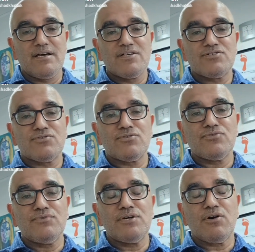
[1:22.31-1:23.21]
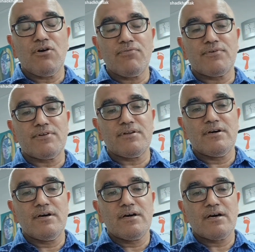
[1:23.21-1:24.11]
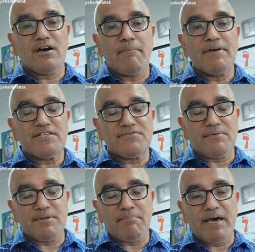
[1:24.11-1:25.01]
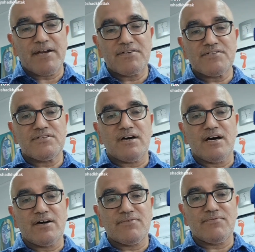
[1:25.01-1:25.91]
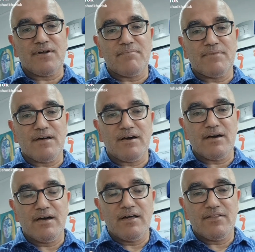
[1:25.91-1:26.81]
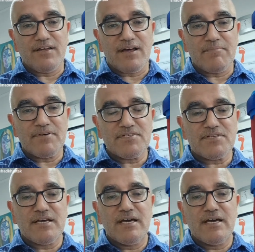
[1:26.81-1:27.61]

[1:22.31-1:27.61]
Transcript: So we have often comments from the parents or from the therapist